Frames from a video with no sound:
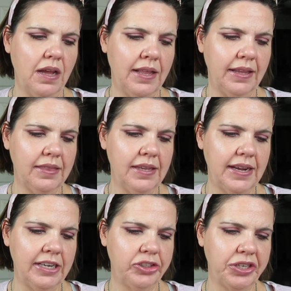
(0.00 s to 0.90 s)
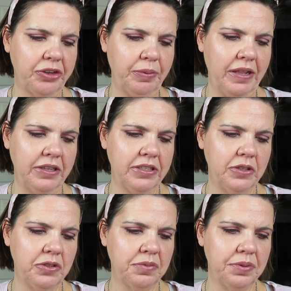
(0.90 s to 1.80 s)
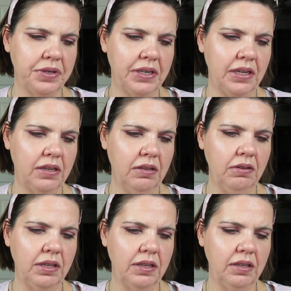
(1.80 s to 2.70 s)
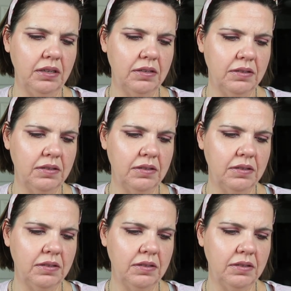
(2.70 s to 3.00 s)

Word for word: I like the eyeshadow palettes. Those are pretty. Okay.